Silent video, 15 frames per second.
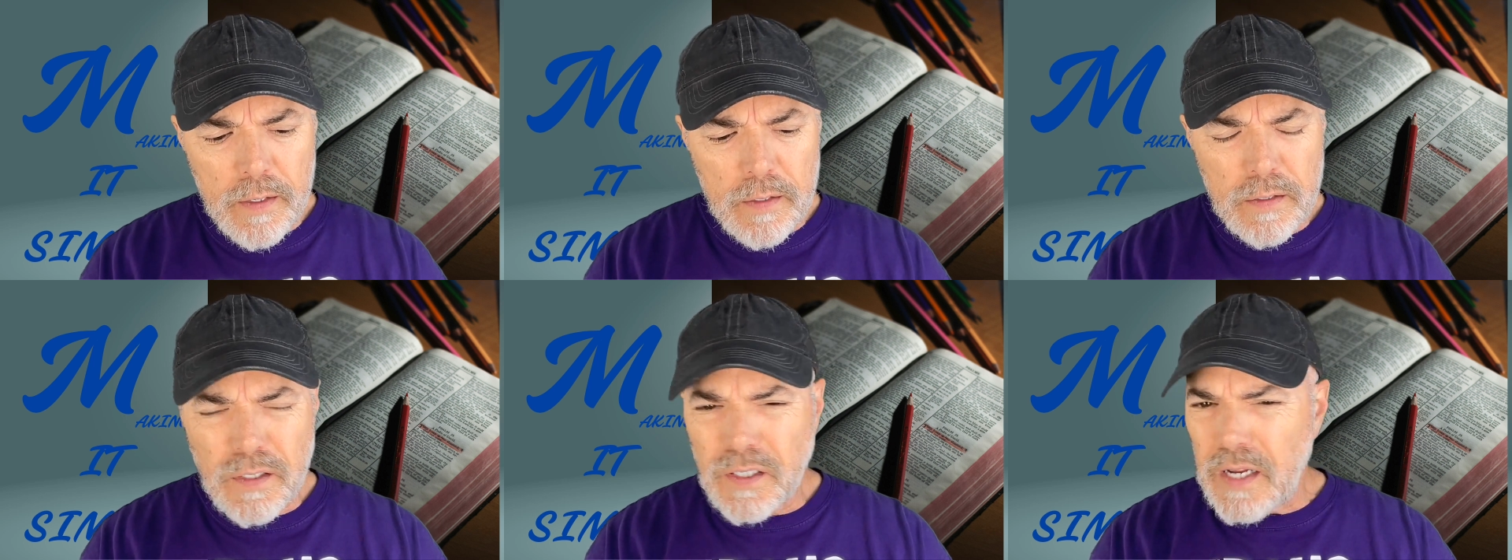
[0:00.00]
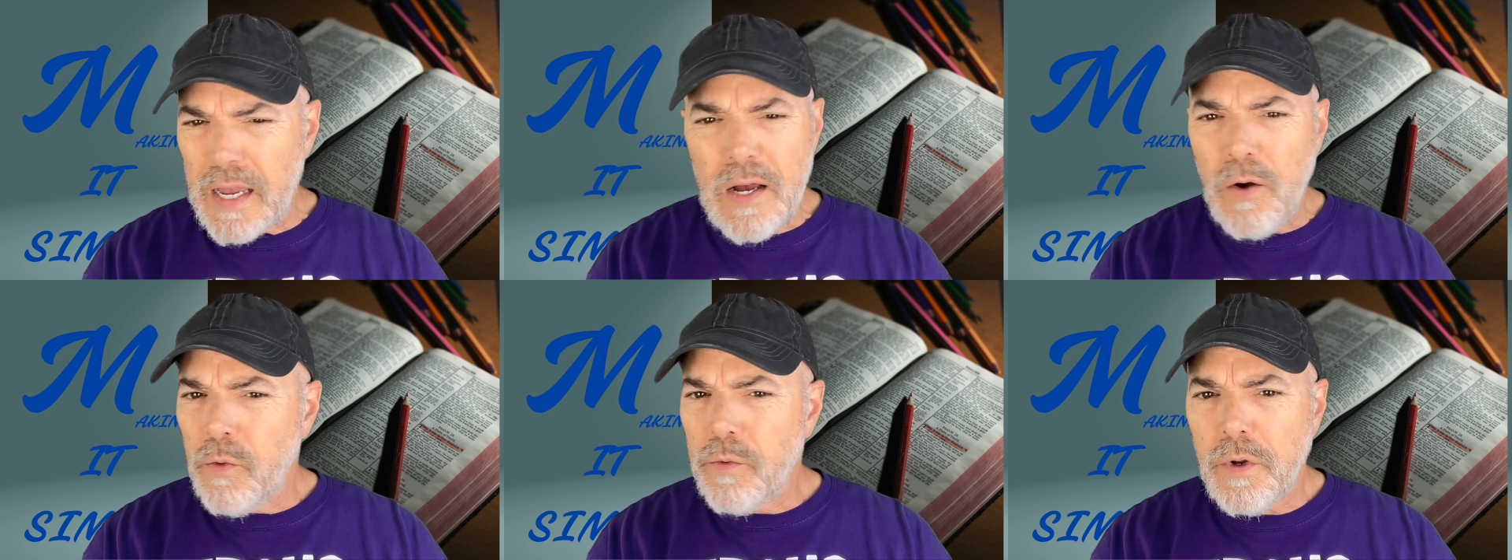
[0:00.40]

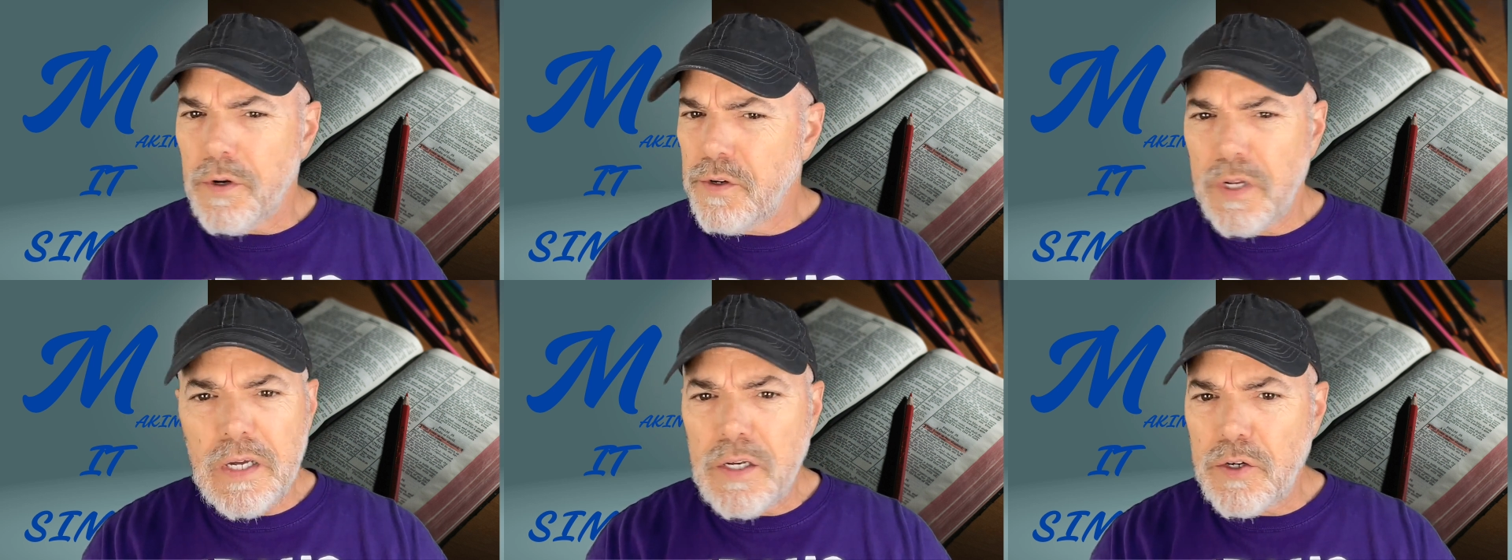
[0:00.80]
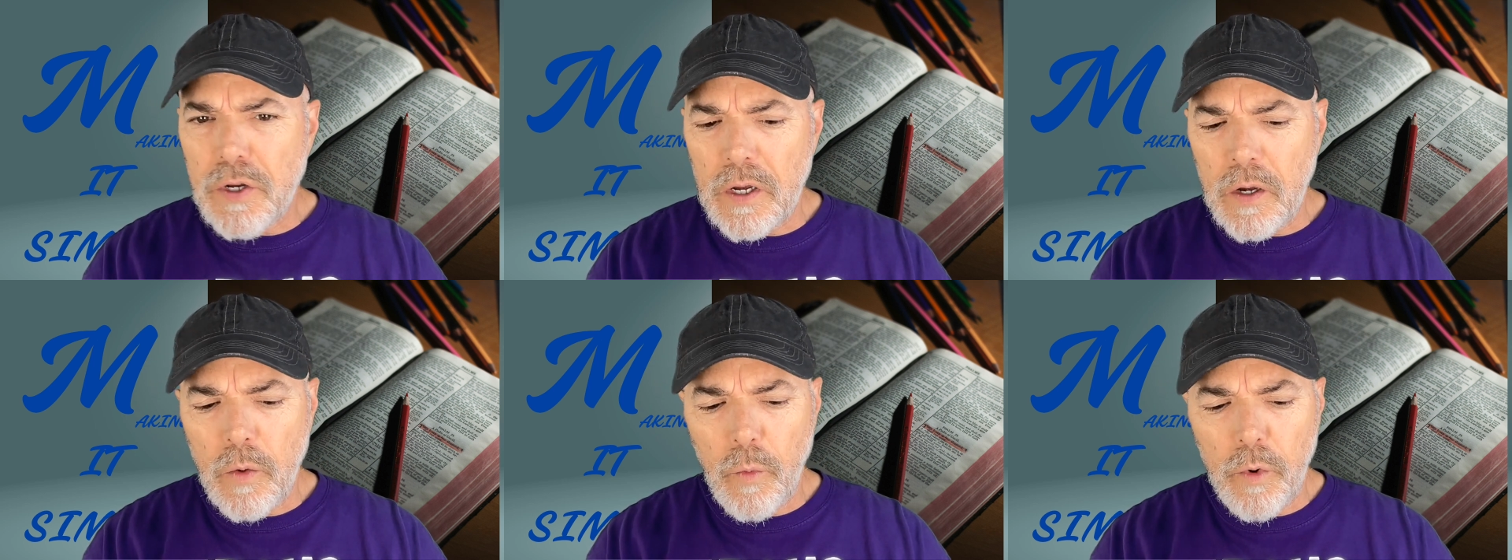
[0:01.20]
sound
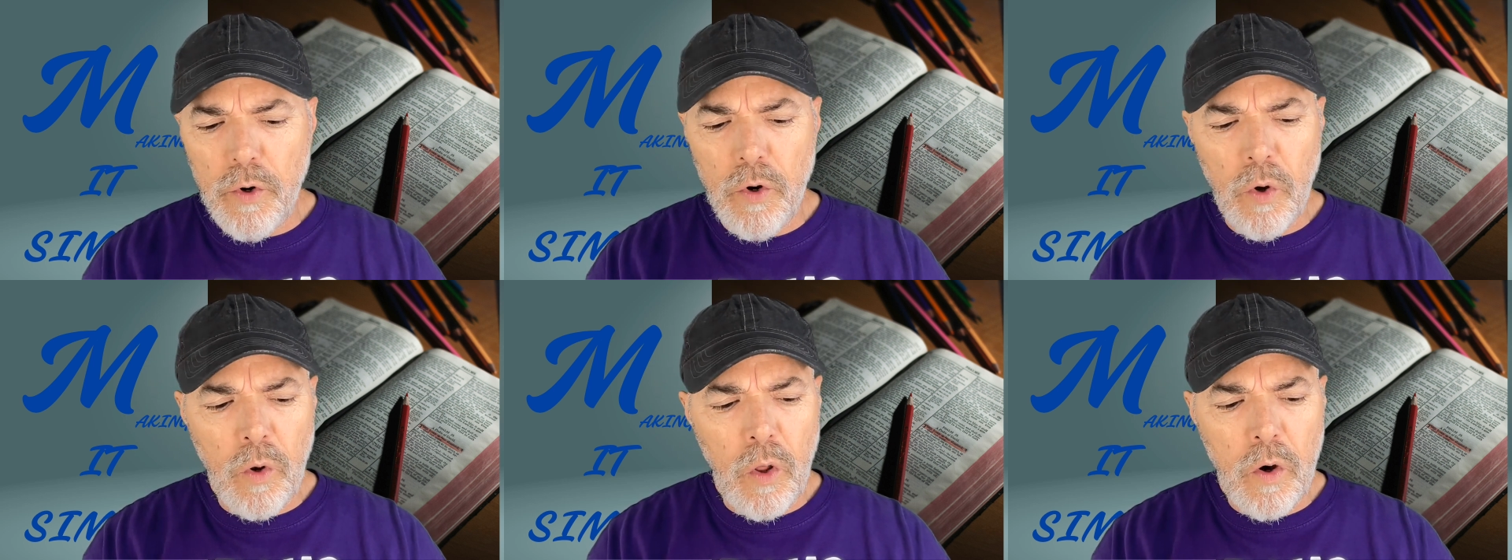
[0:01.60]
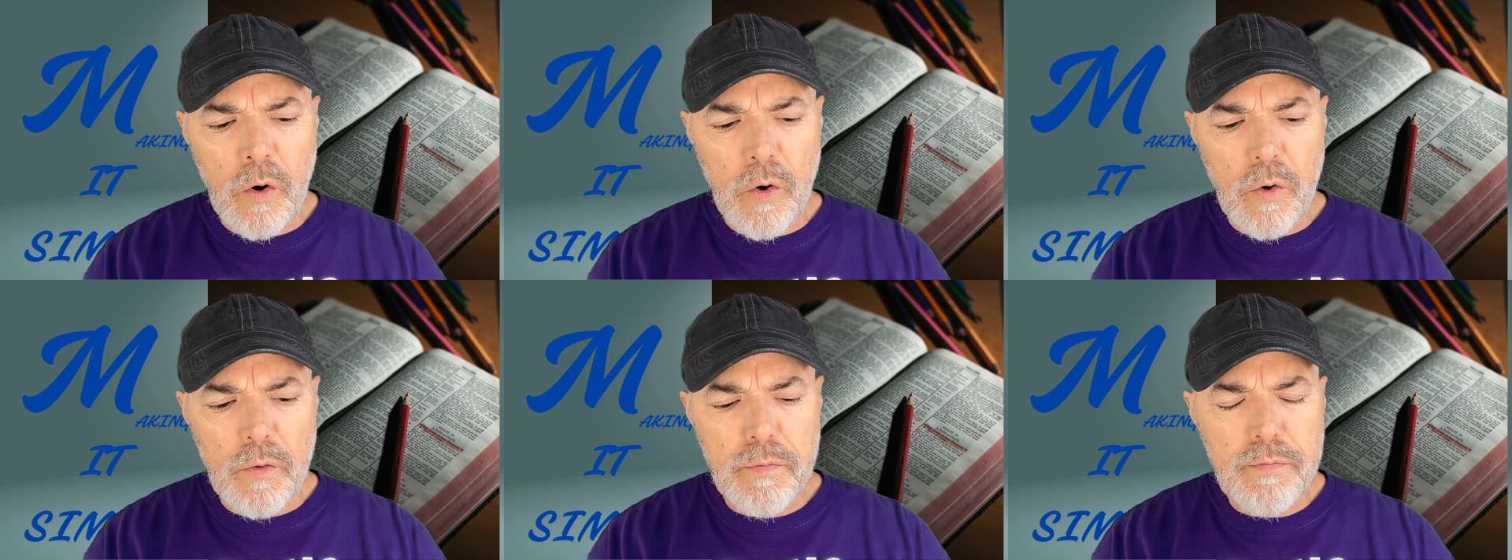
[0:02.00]
teaching would no
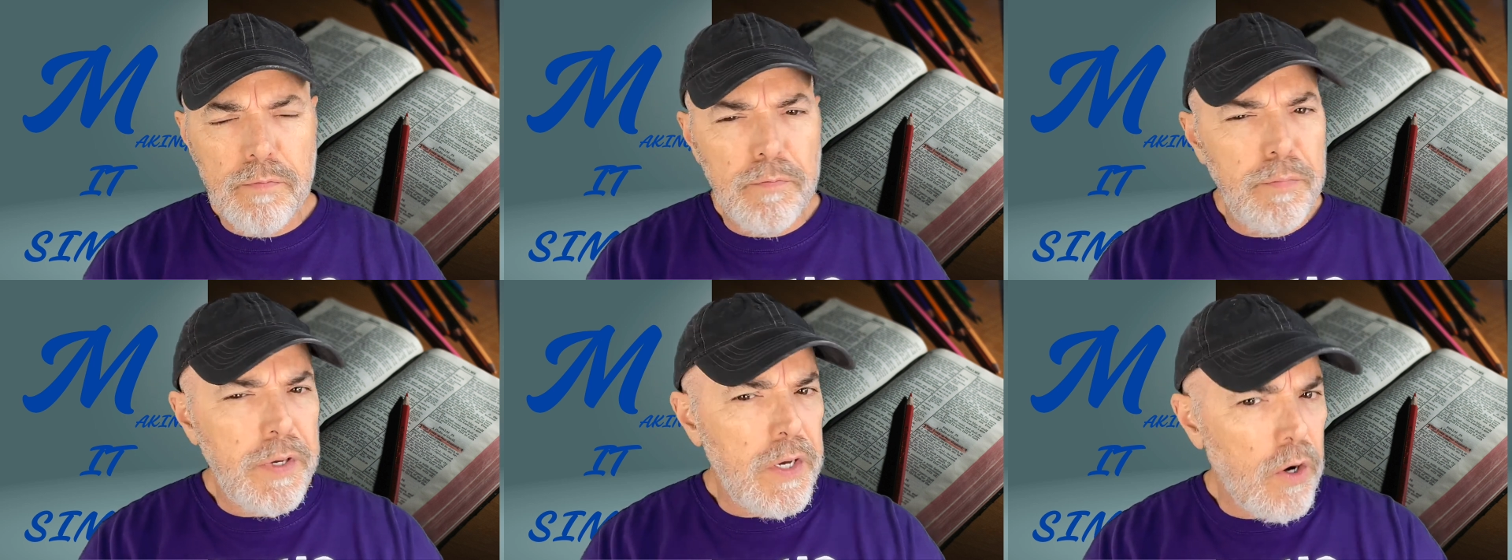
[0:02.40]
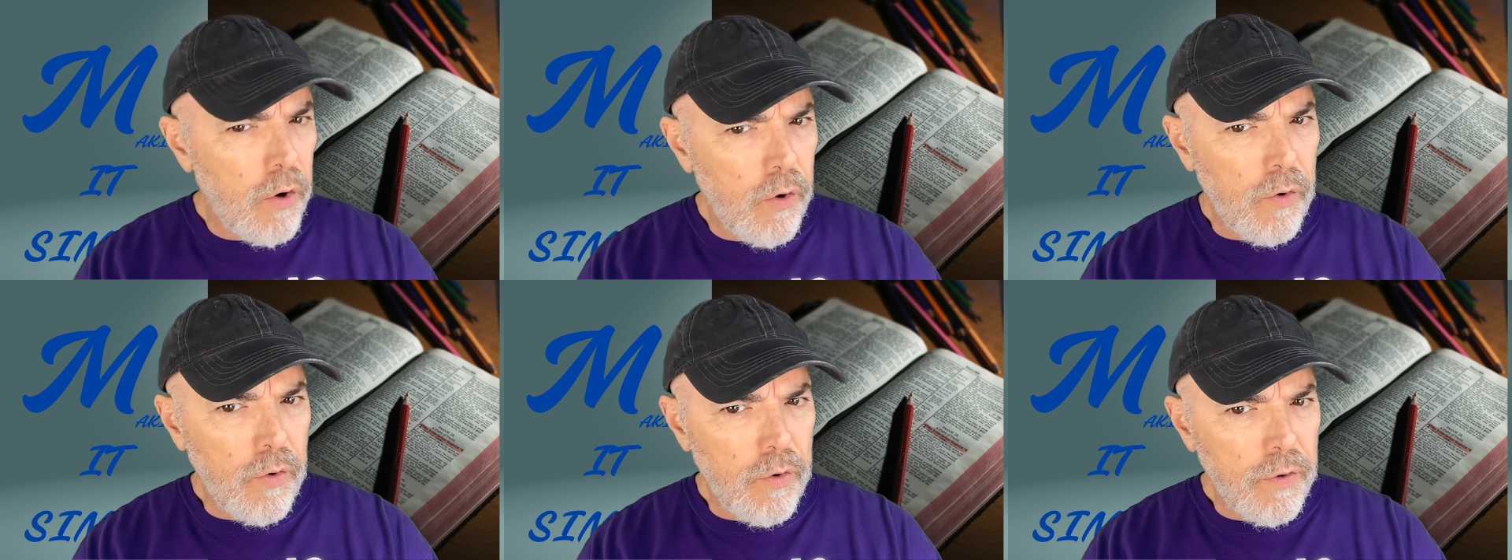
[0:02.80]
longer be
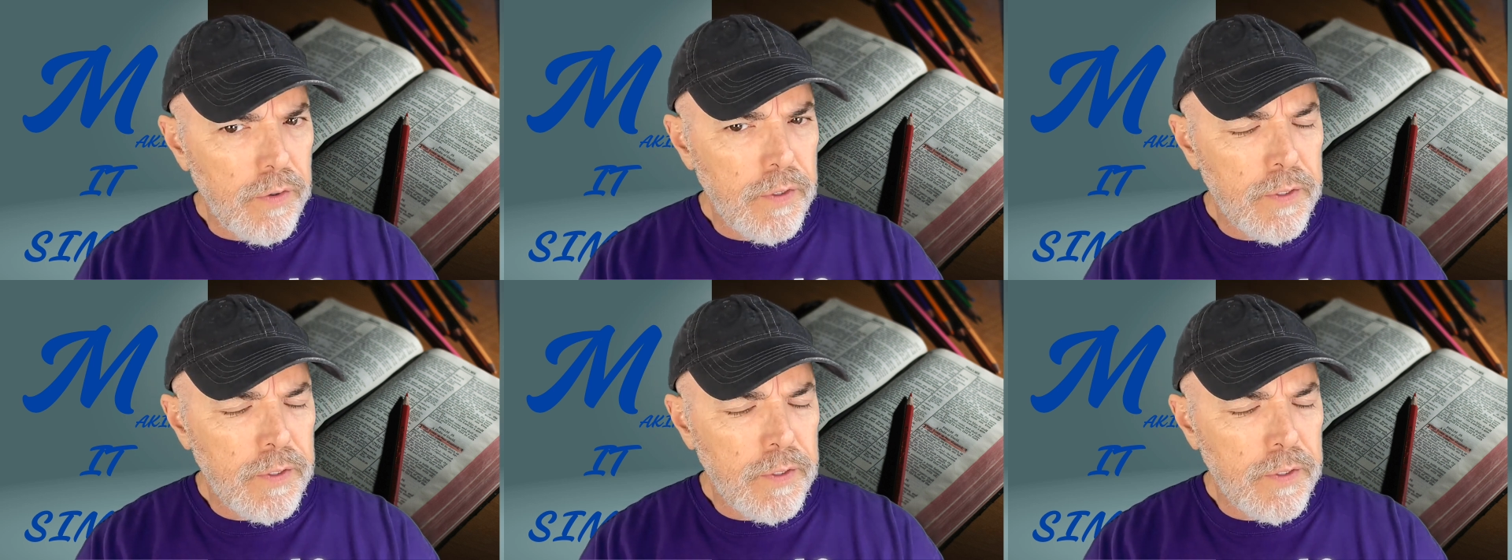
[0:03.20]
heard.